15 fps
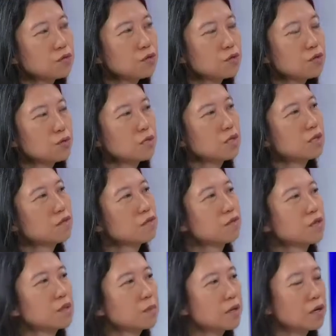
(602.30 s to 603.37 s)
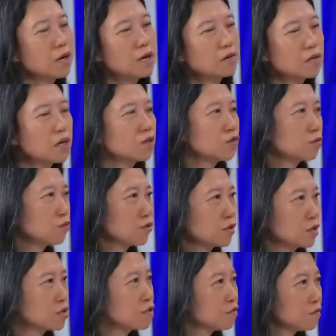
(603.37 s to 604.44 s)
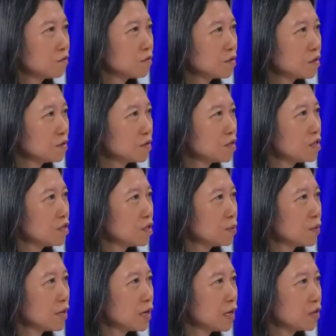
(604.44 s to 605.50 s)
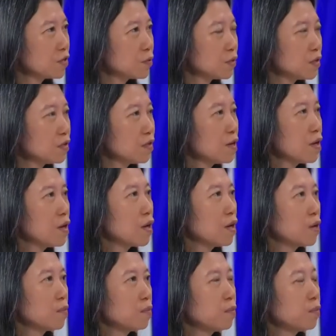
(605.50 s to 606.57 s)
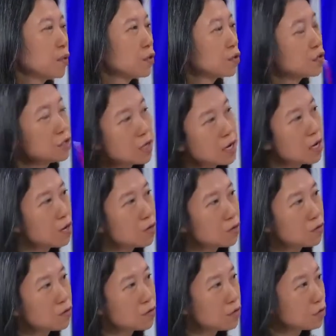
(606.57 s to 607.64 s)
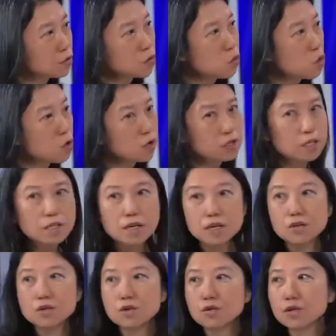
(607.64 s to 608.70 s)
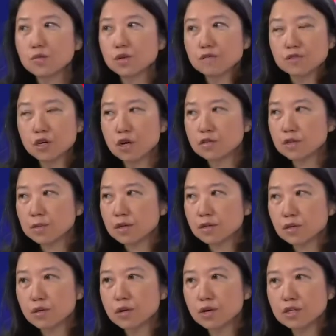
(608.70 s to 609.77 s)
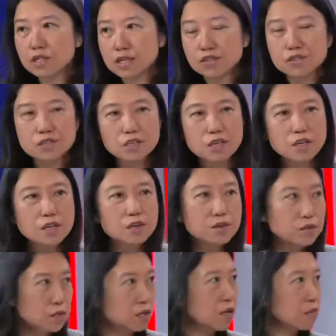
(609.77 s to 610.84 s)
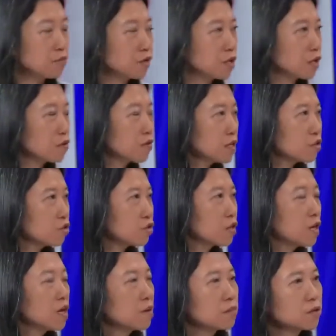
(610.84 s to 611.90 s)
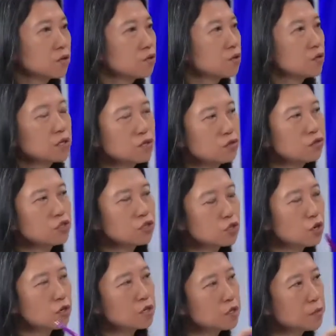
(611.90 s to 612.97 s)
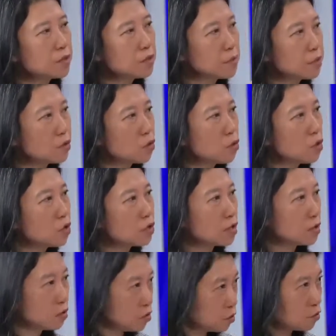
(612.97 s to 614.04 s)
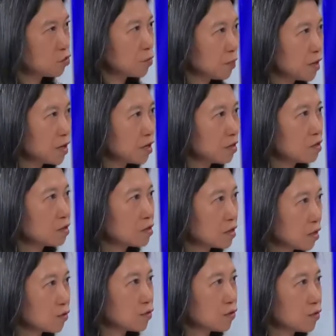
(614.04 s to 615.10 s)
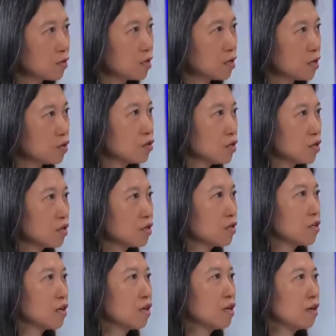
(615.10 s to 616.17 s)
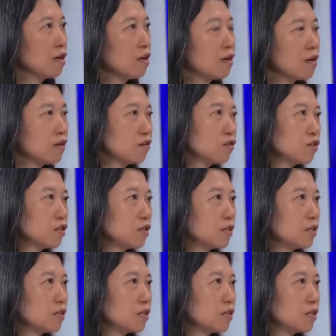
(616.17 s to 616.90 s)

also another thing about how counterproductive the CCP has been. Because now there's the Quad, and I know that we've talked about the Quad yesterday here and in our breakout sessions. But Gordon, can you just talk a little bit about the Quad? Japan, South Korea, India, and